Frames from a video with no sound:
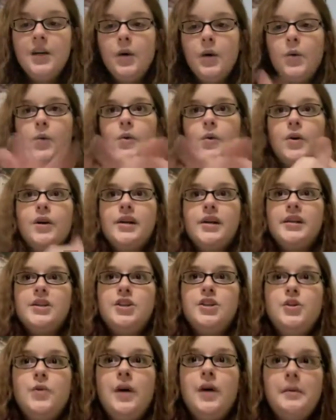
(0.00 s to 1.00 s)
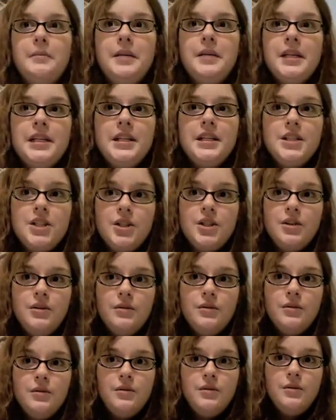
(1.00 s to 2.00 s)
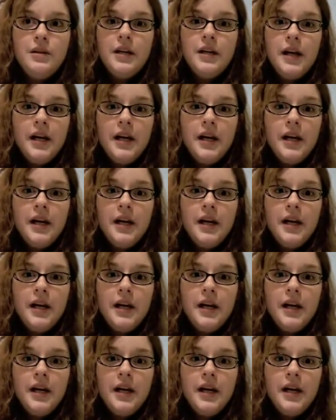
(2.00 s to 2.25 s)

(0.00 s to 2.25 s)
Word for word: Or do you want me to